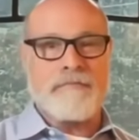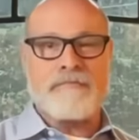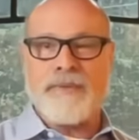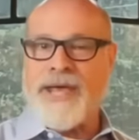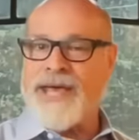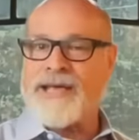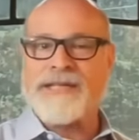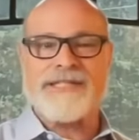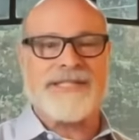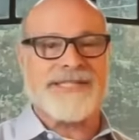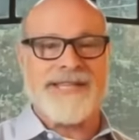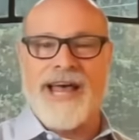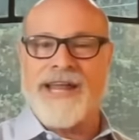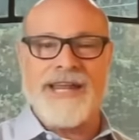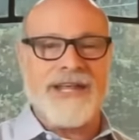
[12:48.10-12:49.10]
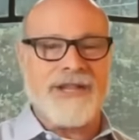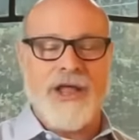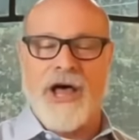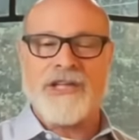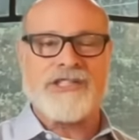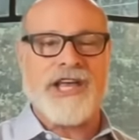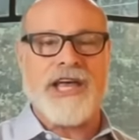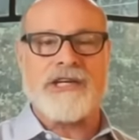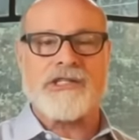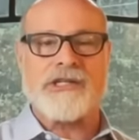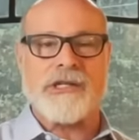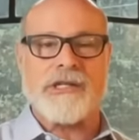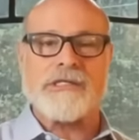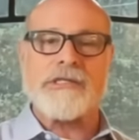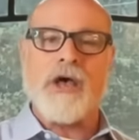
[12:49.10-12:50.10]
big, sunny Los
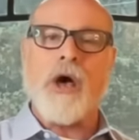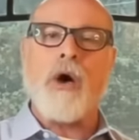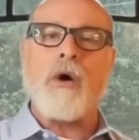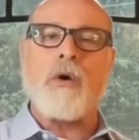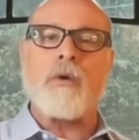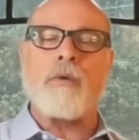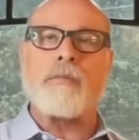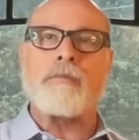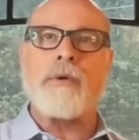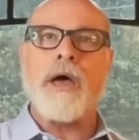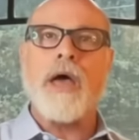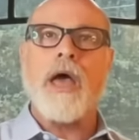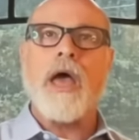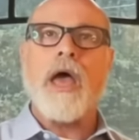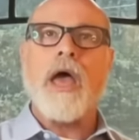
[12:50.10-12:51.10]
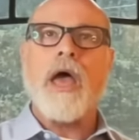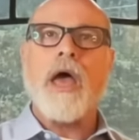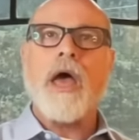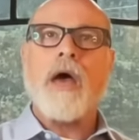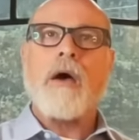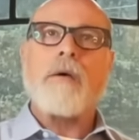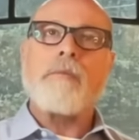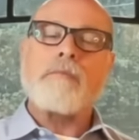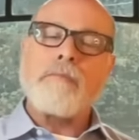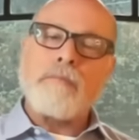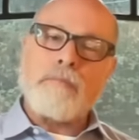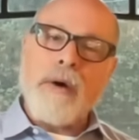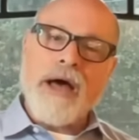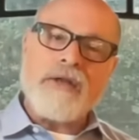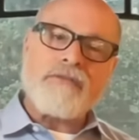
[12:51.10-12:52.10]
Angeles home.
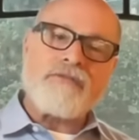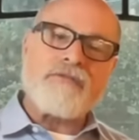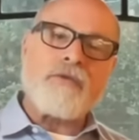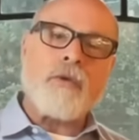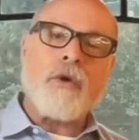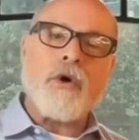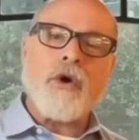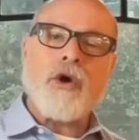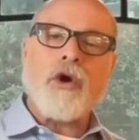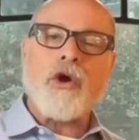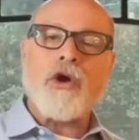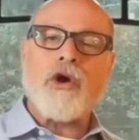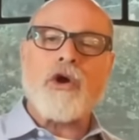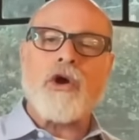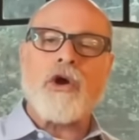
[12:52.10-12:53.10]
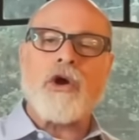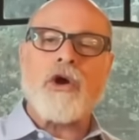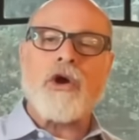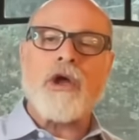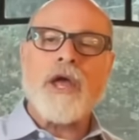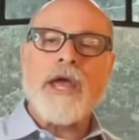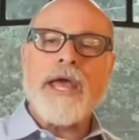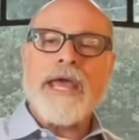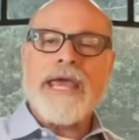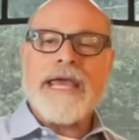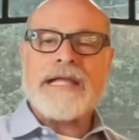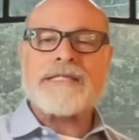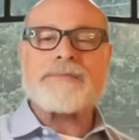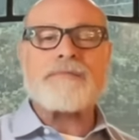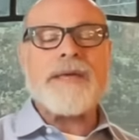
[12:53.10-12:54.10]
But for her,
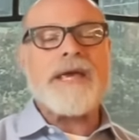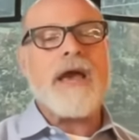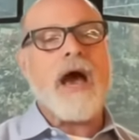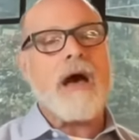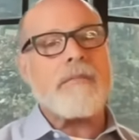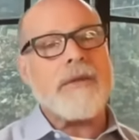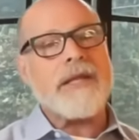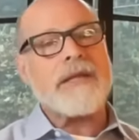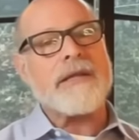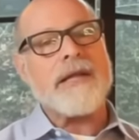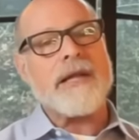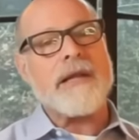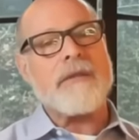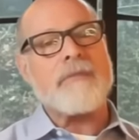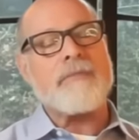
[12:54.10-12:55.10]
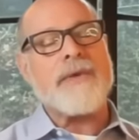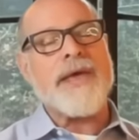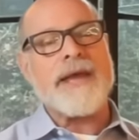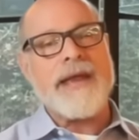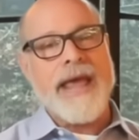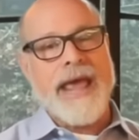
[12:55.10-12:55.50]
it's become a little bit